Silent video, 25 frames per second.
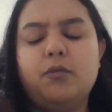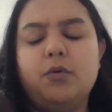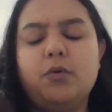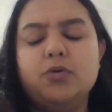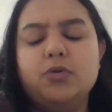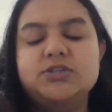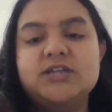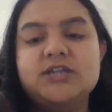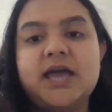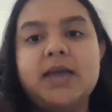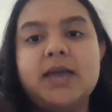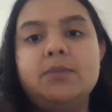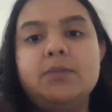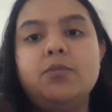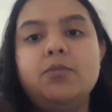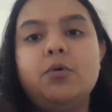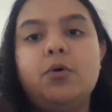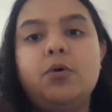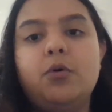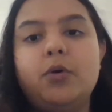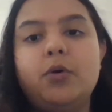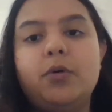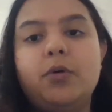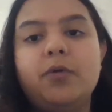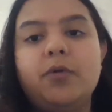time
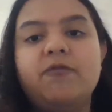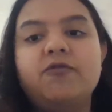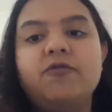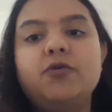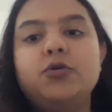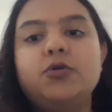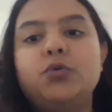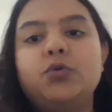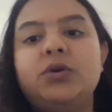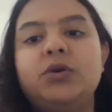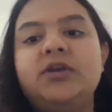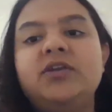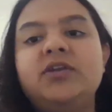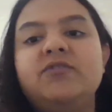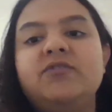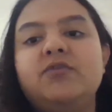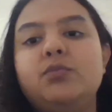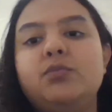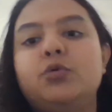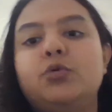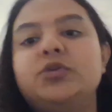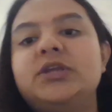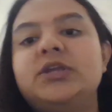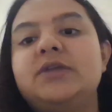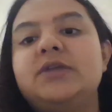or of good quality for
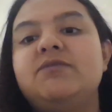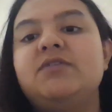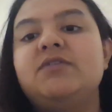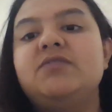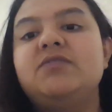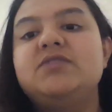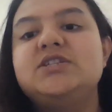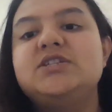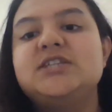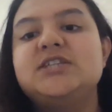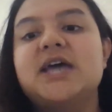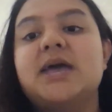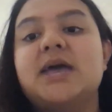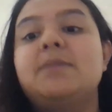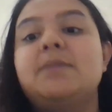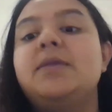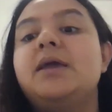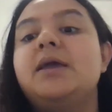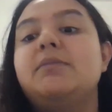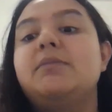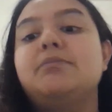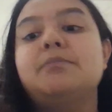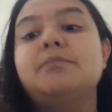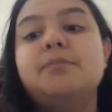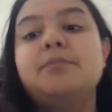more than 50 times
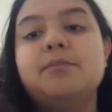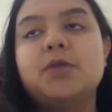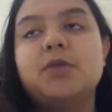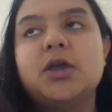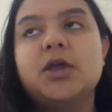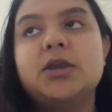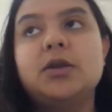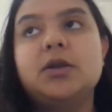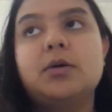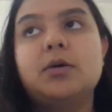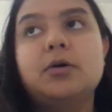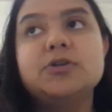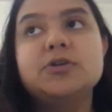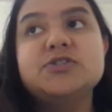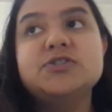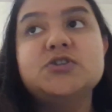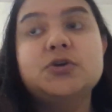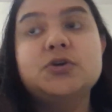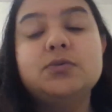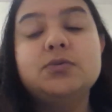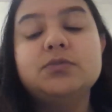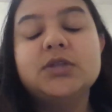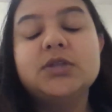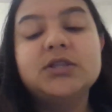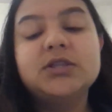can
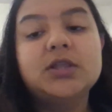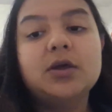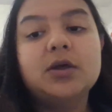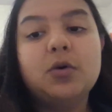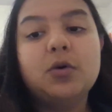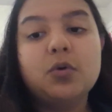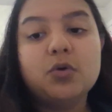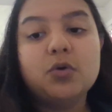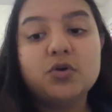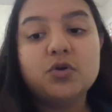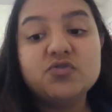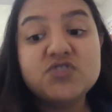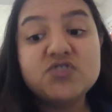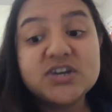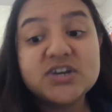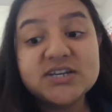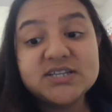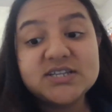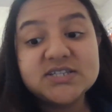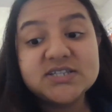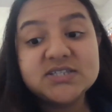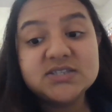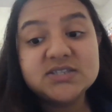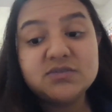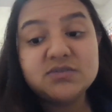assume that the contract
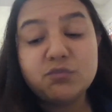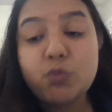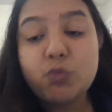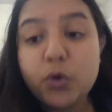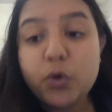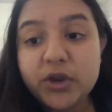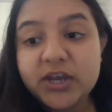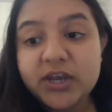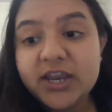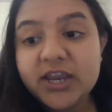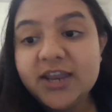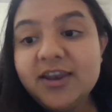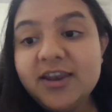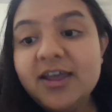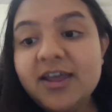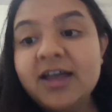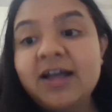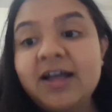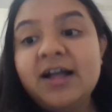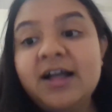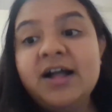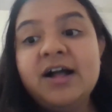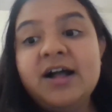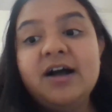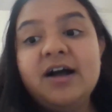is voided.
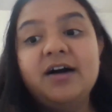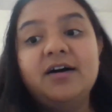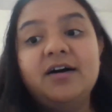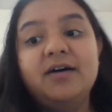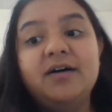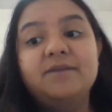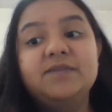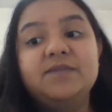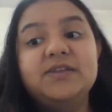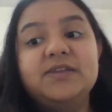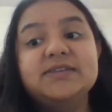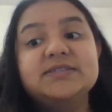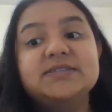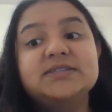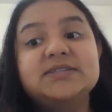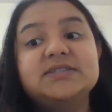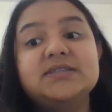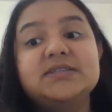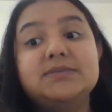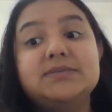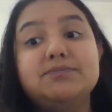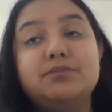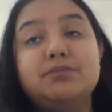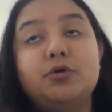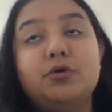This is
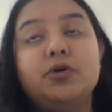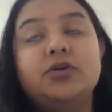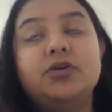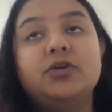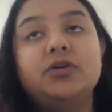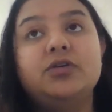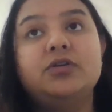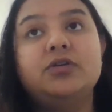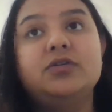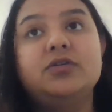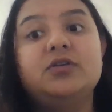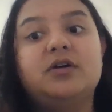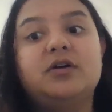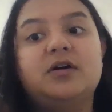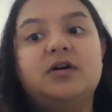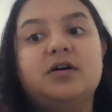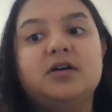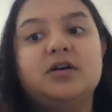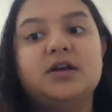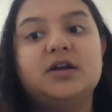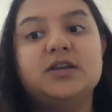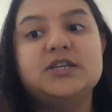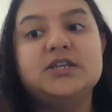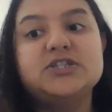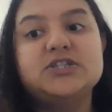important
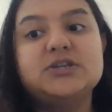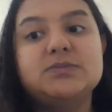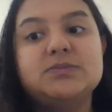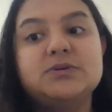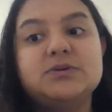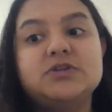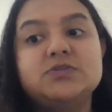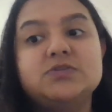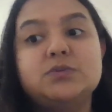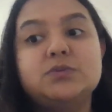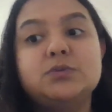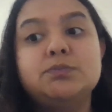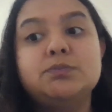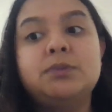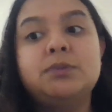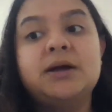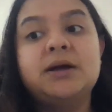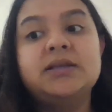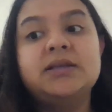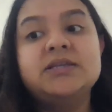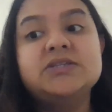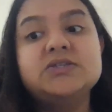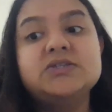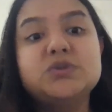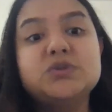condition because both
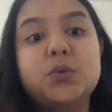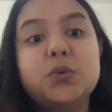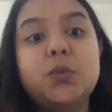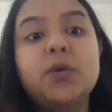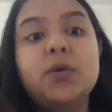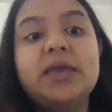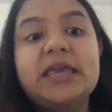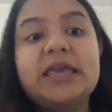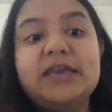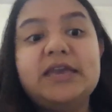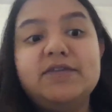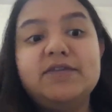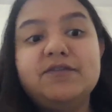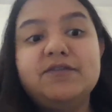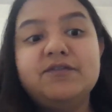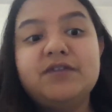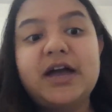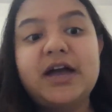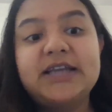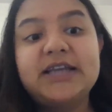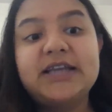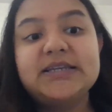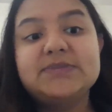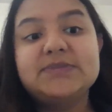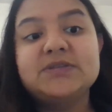parties know if
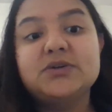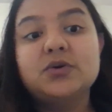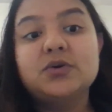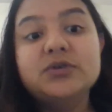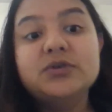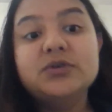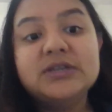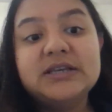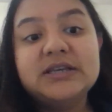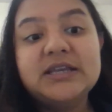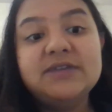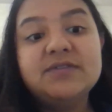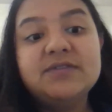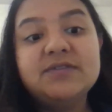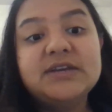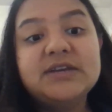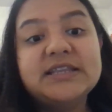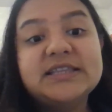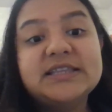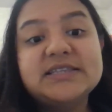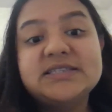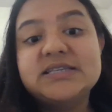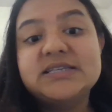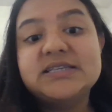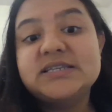items are not delivered at
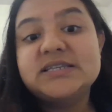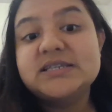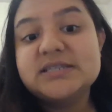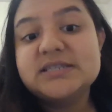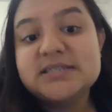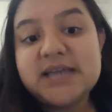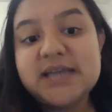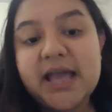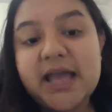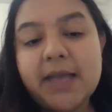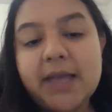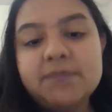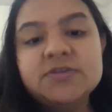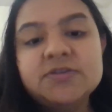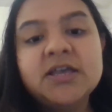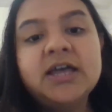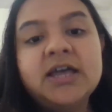the stated times,